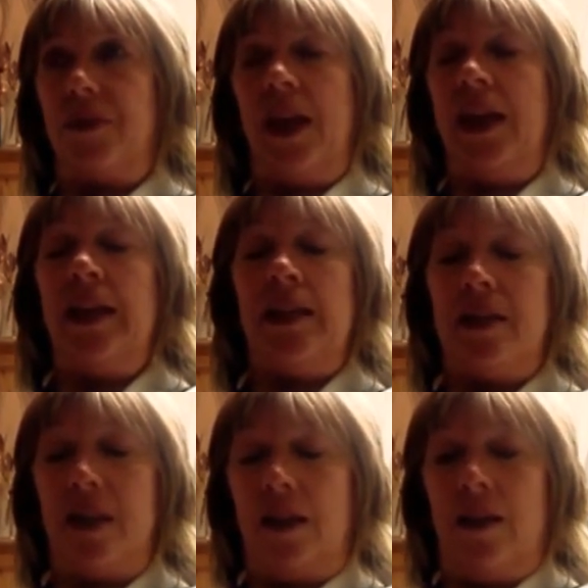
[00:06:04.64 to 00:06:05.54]

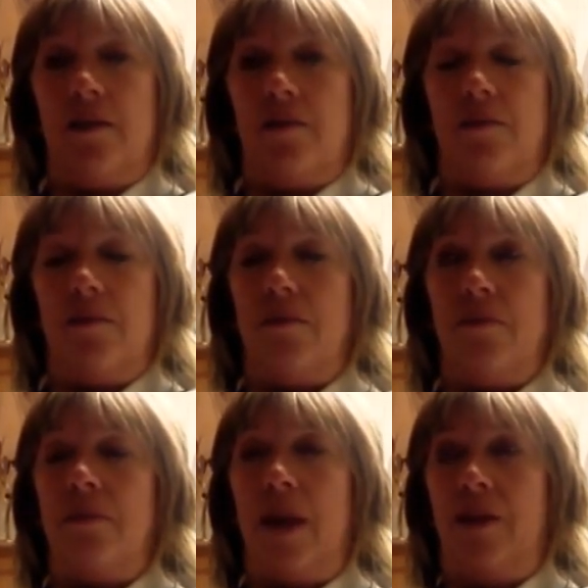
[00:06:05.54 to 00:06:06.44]
easy
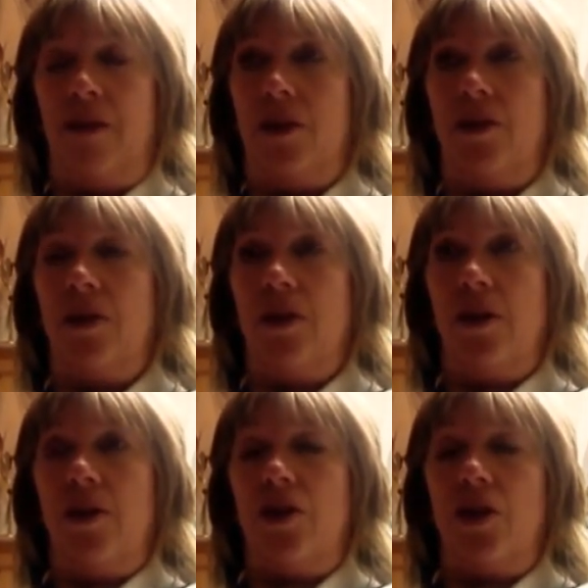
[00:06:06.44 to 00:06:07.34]
method
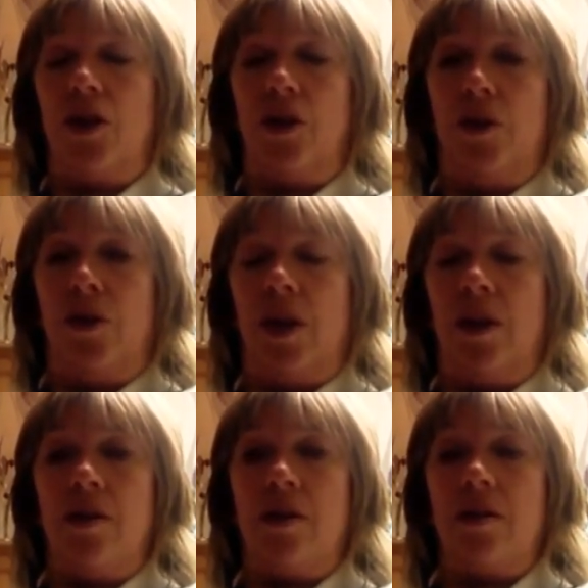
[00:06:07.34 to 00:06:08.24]
to cure
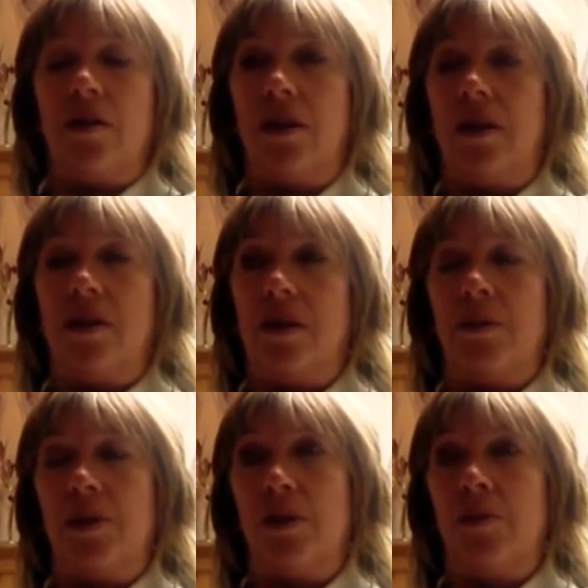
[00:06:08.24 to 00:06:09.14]
these
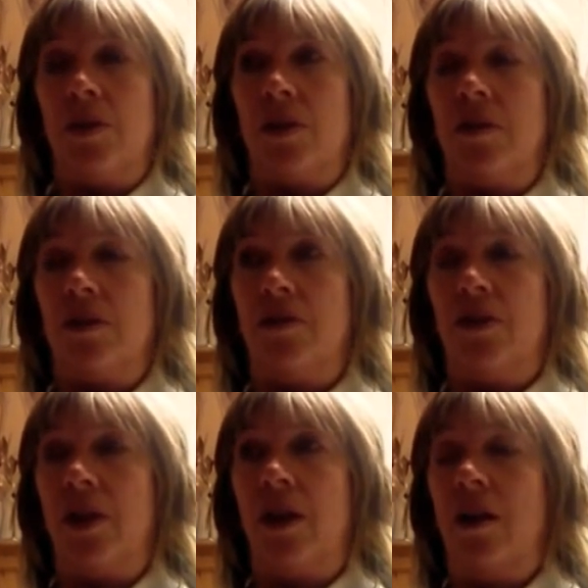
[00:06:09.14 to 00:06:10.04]
symptoms. And for
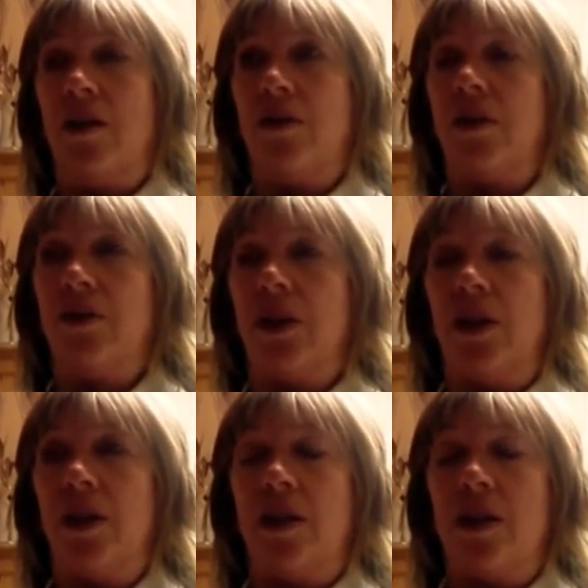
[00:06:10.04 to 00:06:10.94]
the last 15
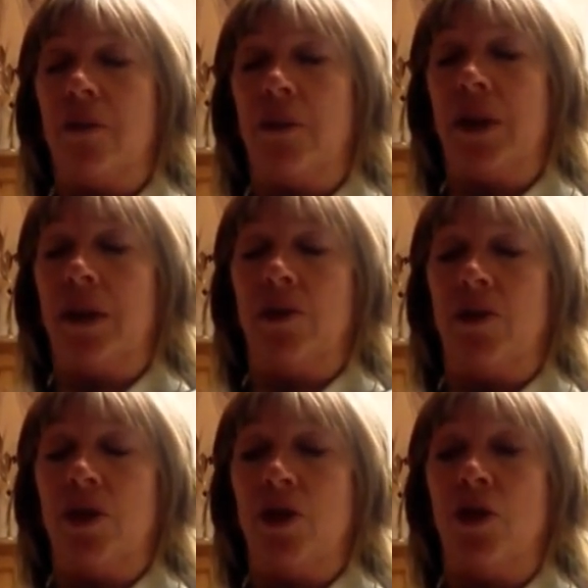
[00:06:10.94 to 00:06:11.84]
years I've been able
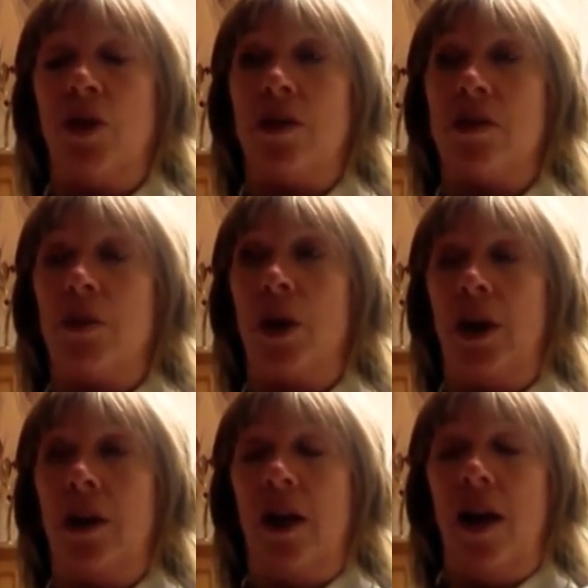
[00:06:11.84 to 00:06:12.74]
to enjoy the
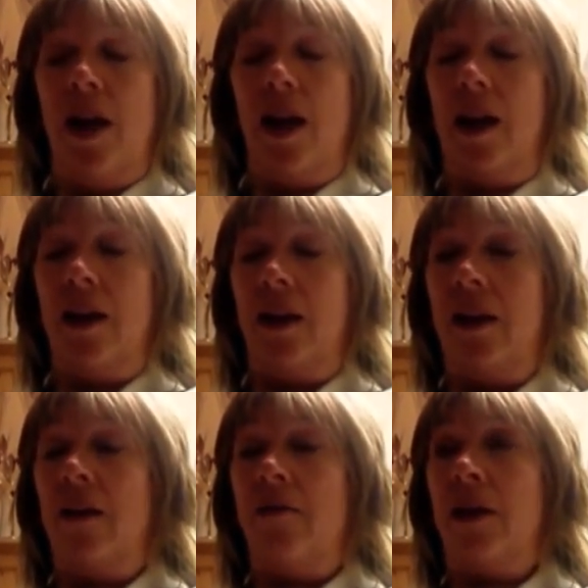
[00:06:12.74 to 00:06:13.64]
spring, and I
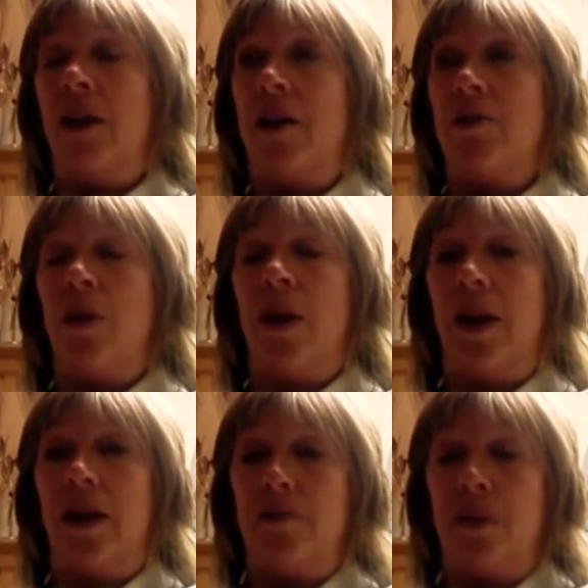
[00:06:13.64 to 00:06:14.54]
now realise why it
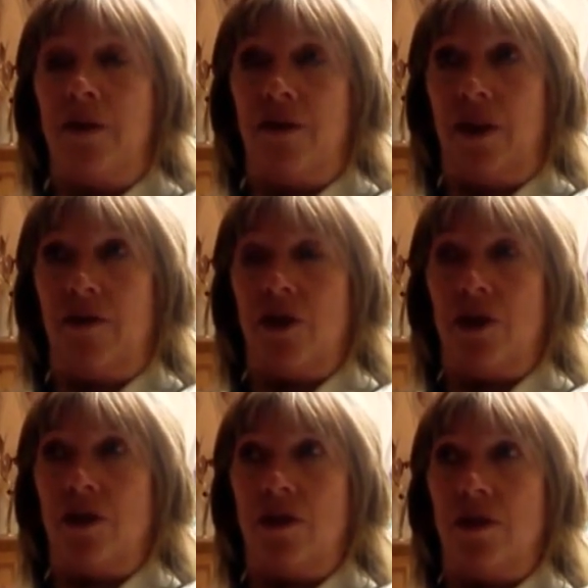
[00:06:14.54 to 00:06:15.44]
is my favourite
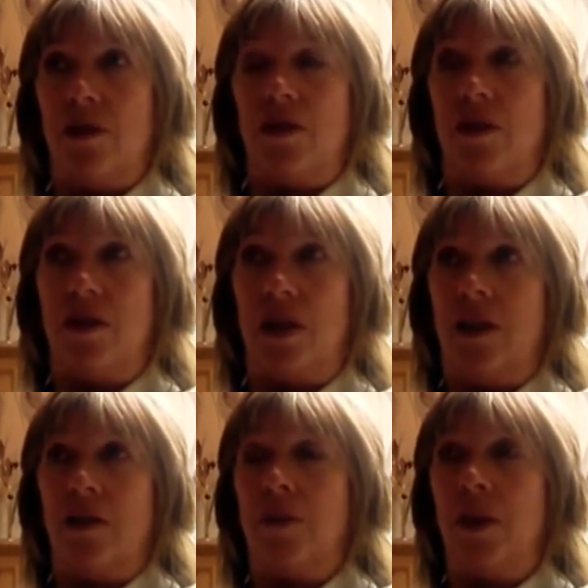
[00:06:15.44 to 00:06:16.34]

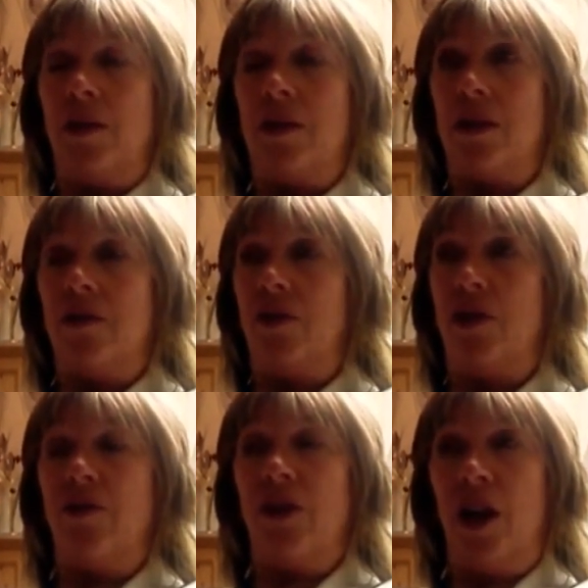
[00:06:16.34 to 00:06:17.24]
season, because it's full
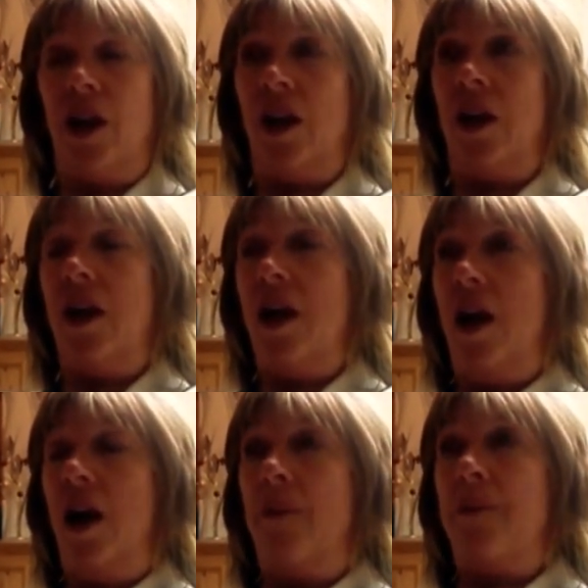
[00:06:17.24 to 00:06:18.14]
of colour.
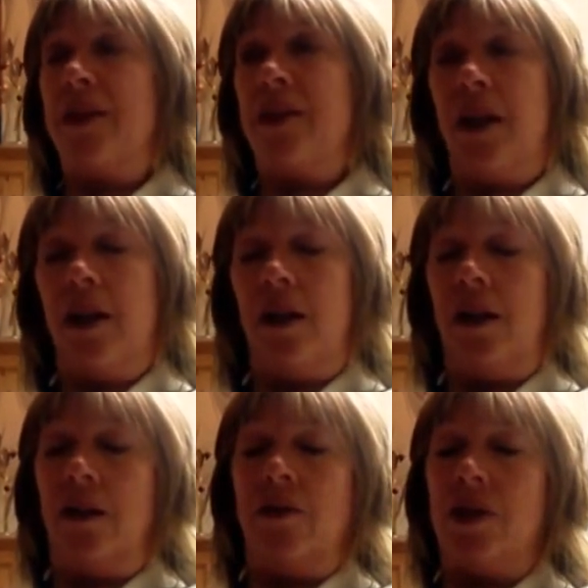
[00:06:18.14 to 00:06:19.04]
I particularly
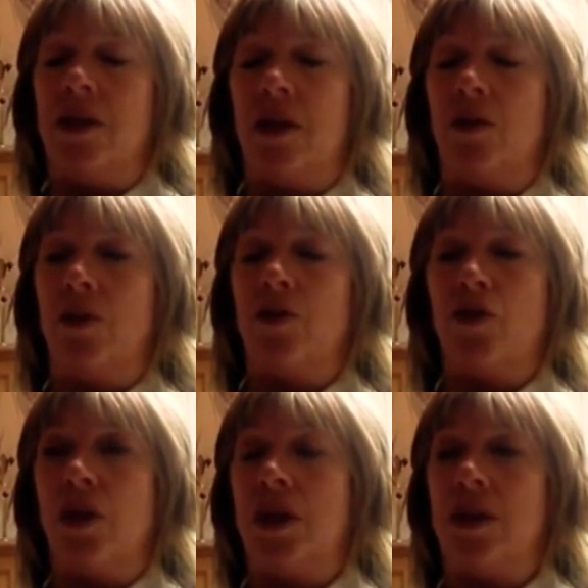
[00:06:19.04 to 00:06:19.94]
love to see all the
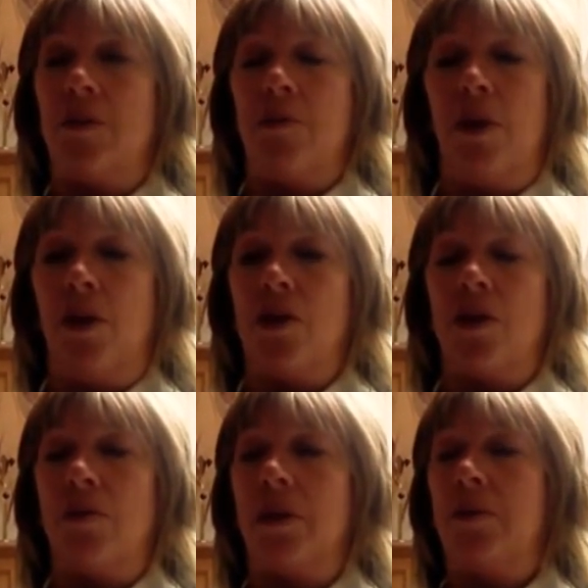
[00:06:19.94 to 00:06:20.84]
trees in
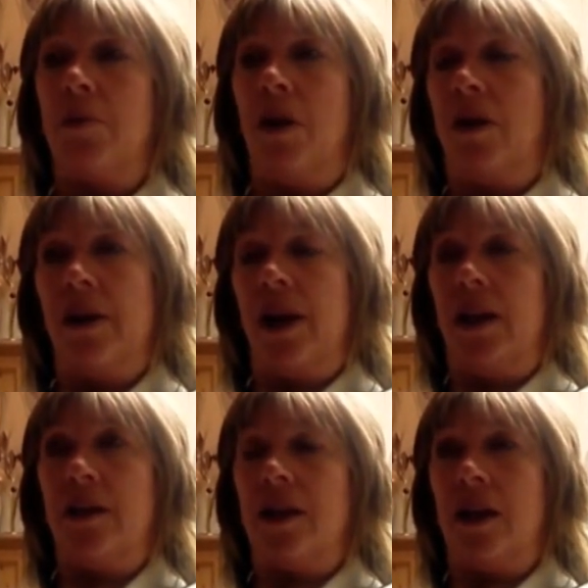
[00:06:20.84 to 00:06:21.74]
blossom and
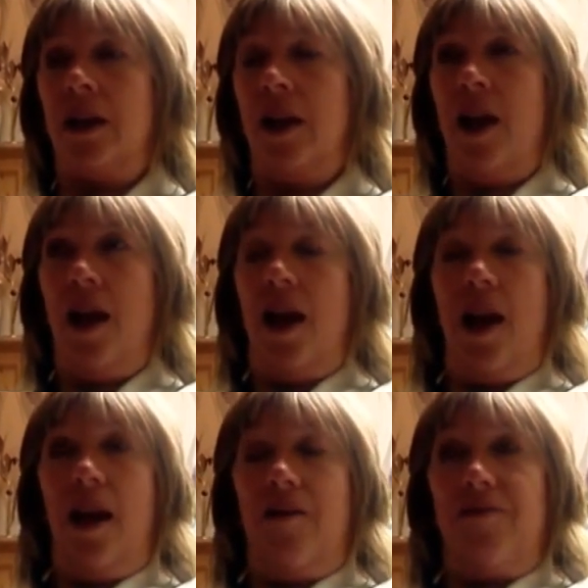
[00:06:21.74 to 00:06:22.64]
pollinating,
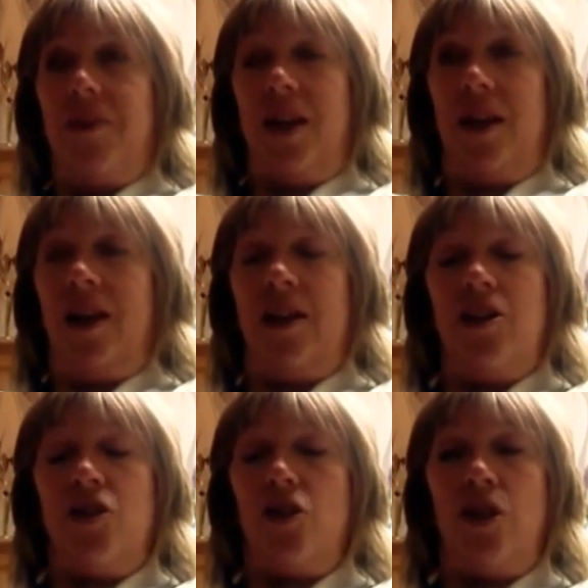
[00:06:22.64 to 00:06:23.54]
and I can
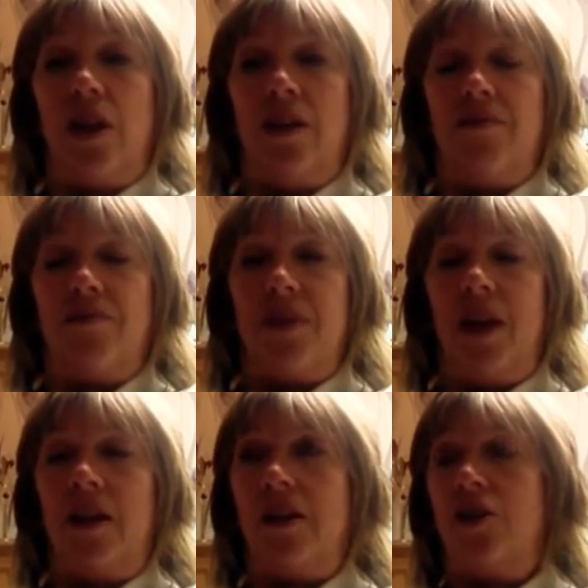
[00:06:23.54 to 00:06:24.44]
enjoy it.
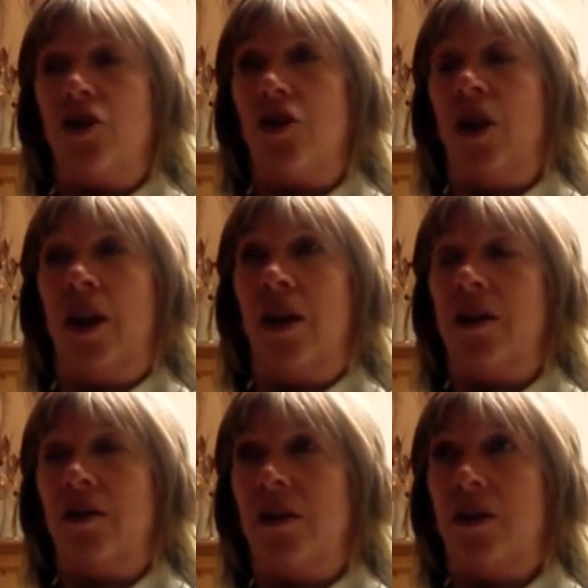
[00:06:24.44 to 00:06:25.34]
And I
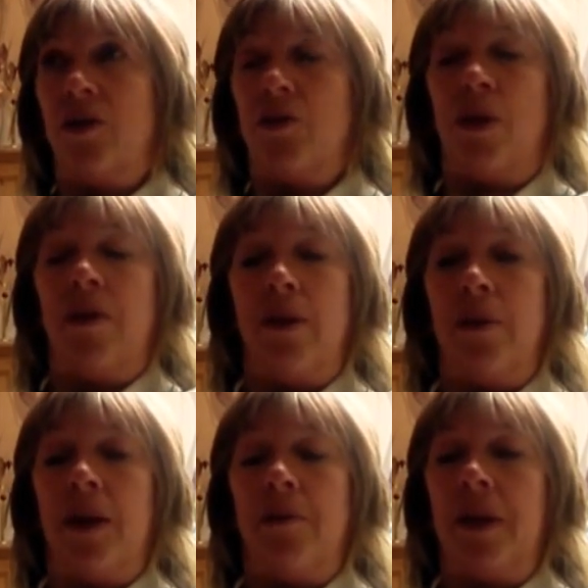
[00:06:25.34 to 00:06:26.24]
don't have to worry
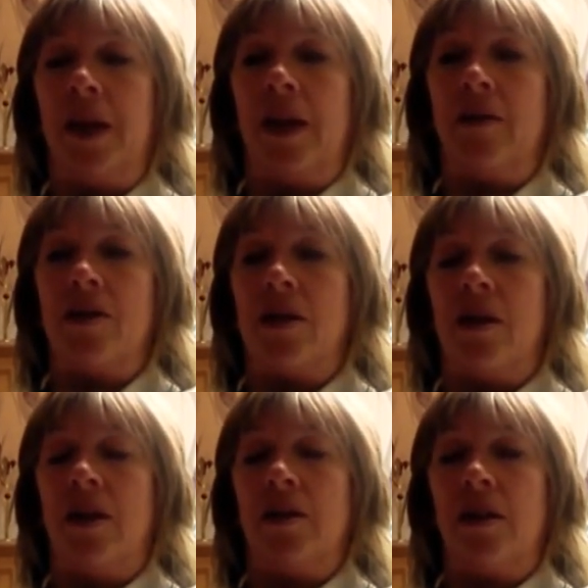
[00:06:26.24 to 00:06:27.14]
about being
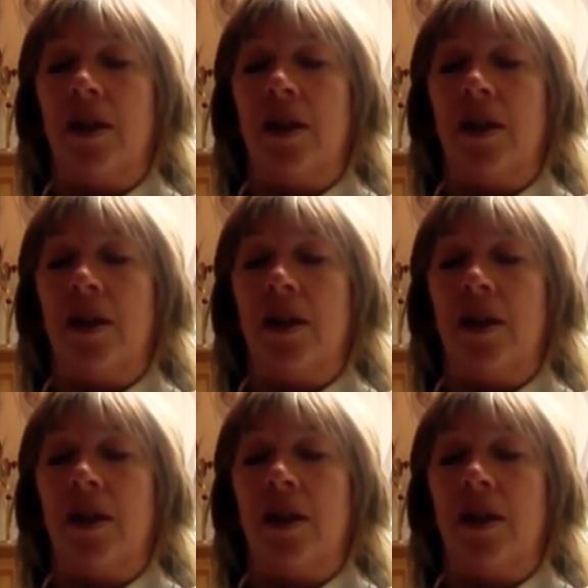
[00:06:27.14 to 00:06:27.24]
outside